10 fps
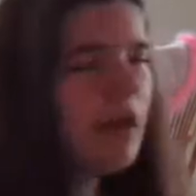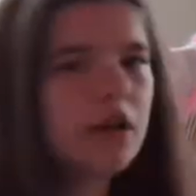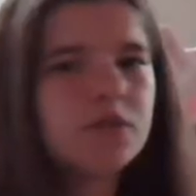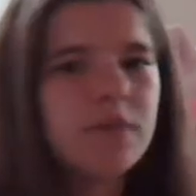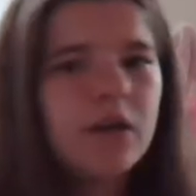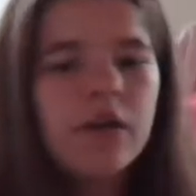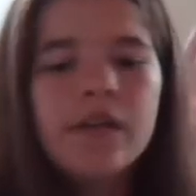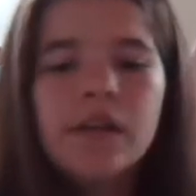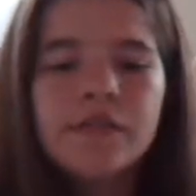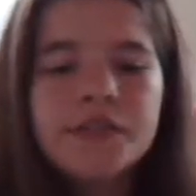I lost my goalie
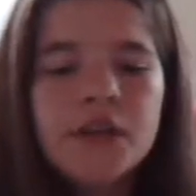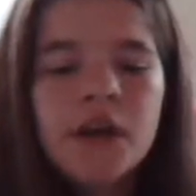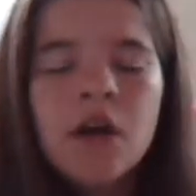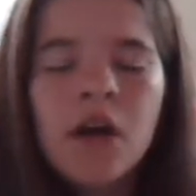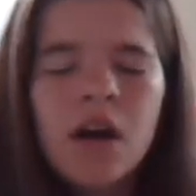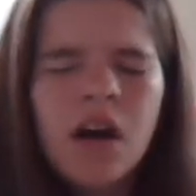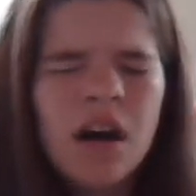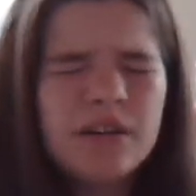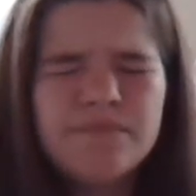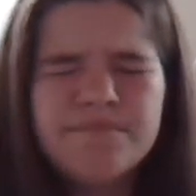gloves.
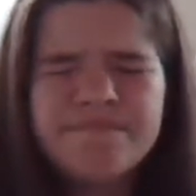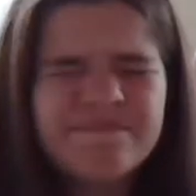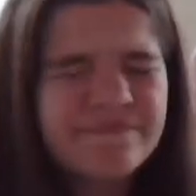Um.